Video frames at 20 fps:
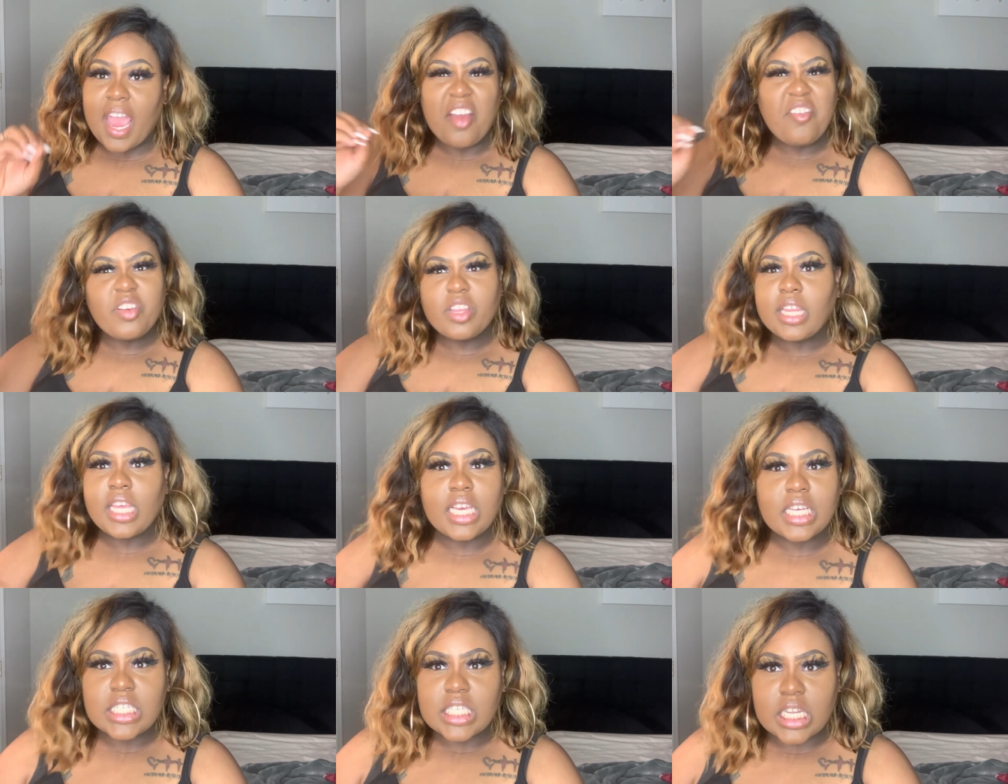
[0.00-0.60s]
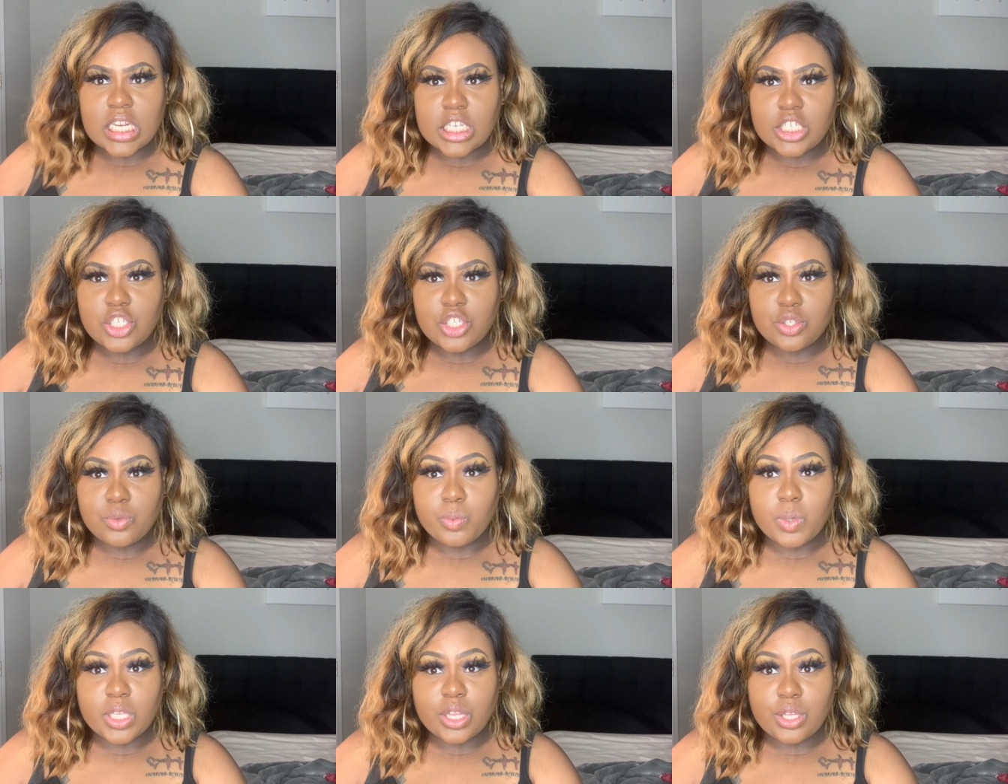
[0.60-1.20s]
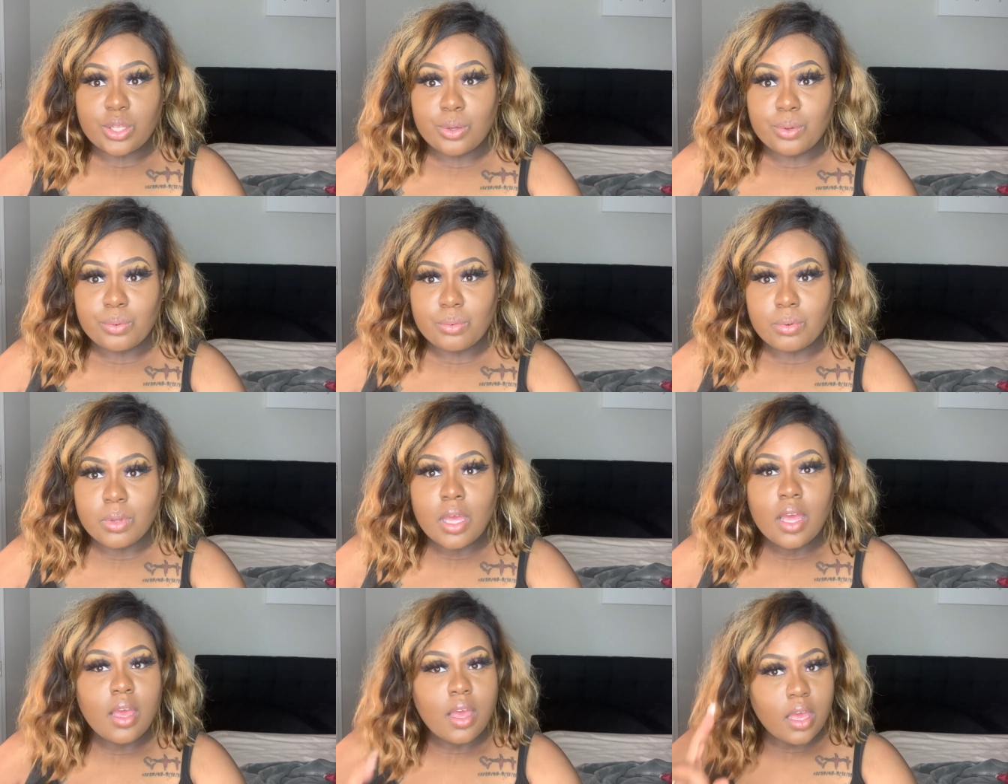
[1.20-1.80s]
everything is an issue with you
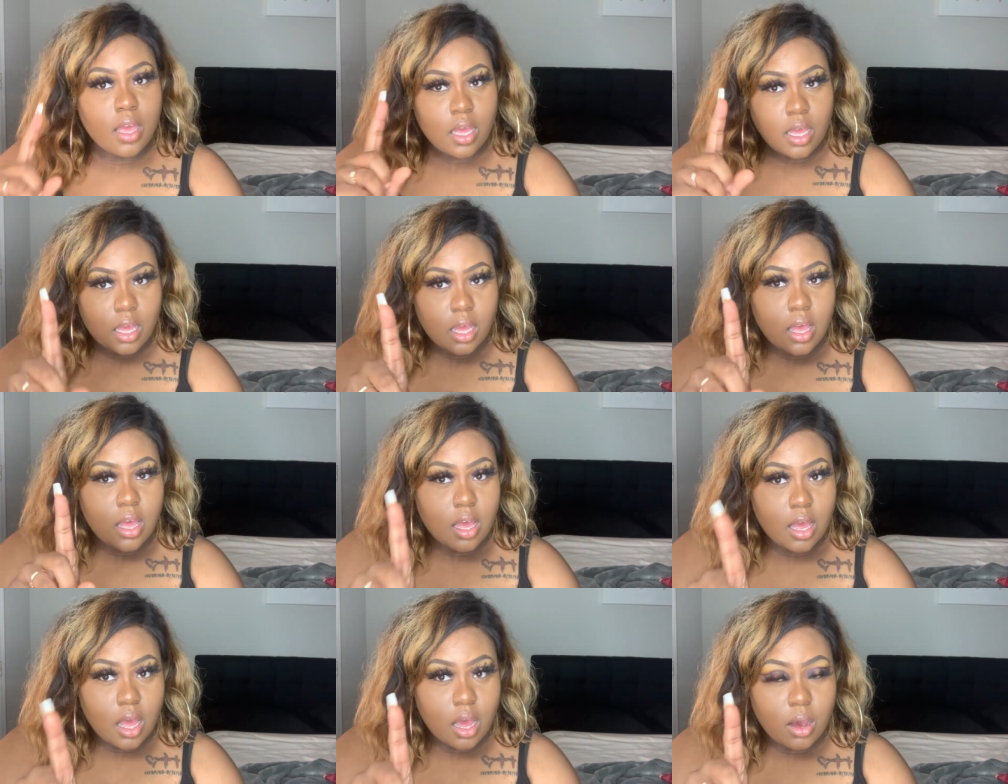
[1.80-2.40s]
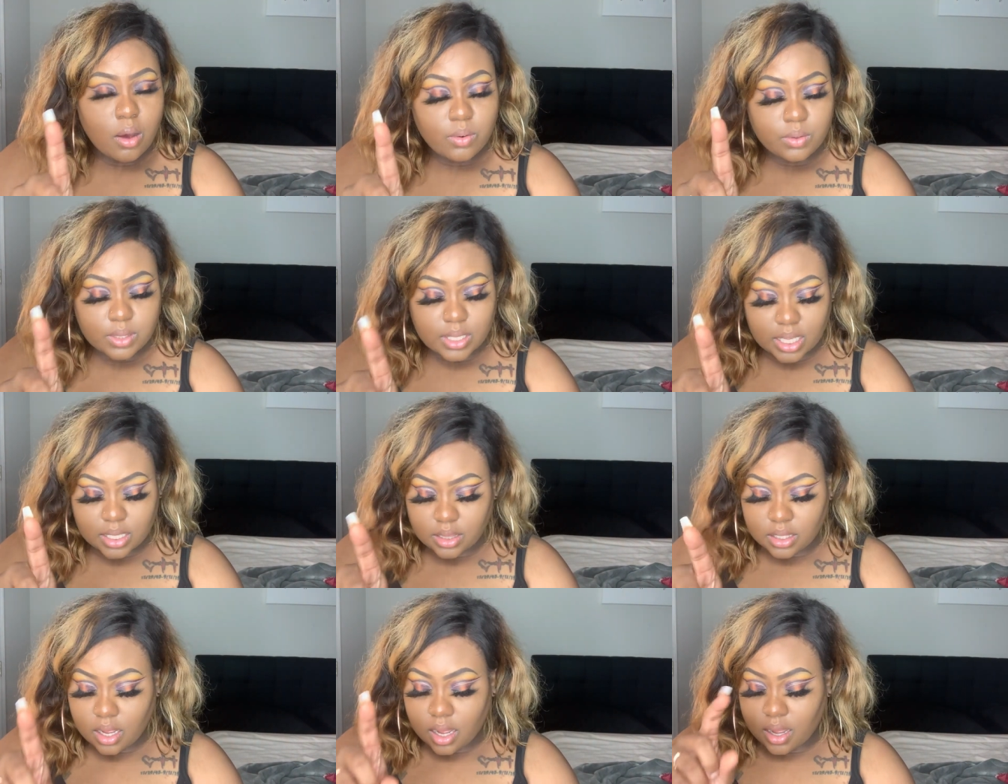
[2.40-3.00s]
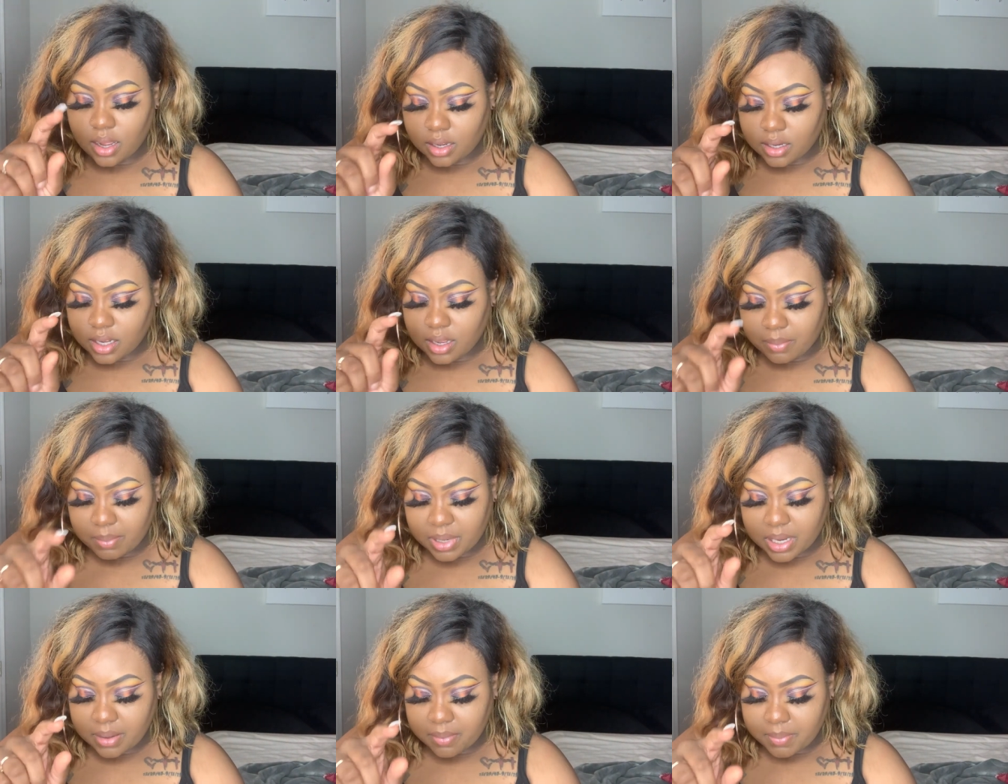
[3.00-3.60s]
hold that thought
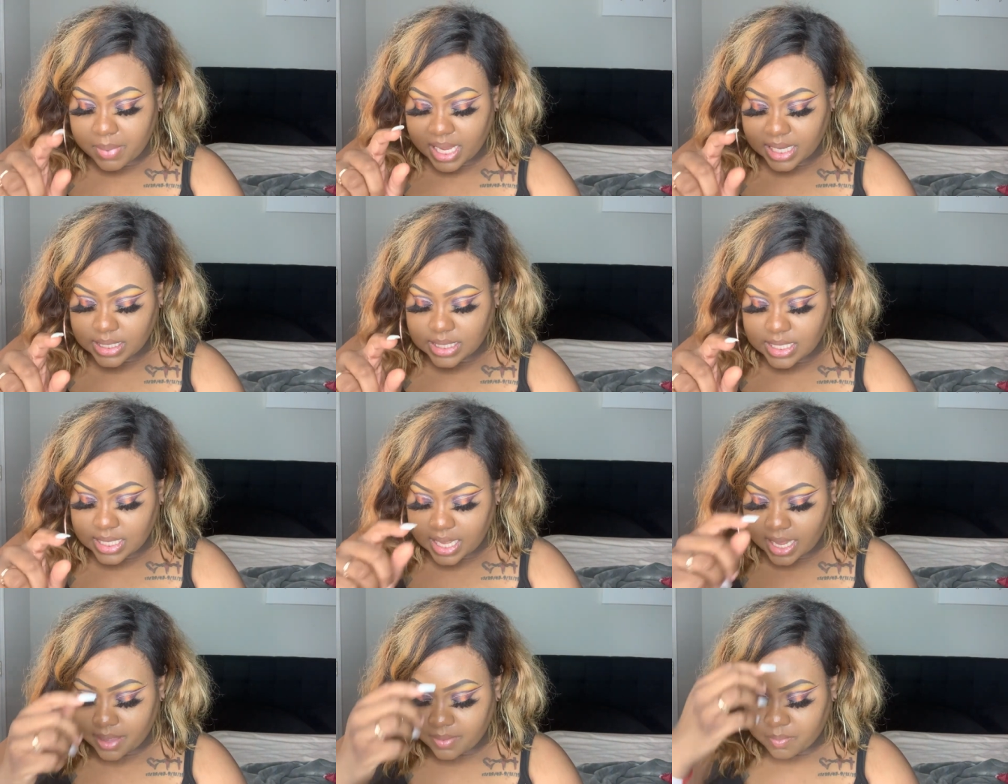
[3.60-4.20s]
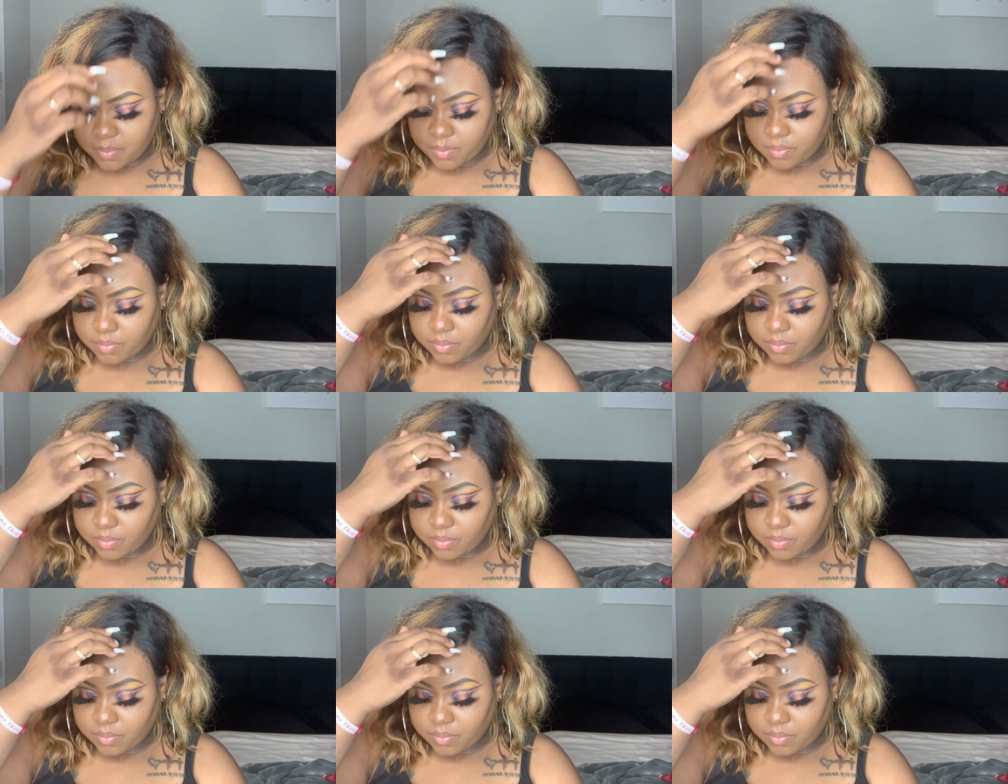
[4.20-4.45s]
i'm gonna come back to that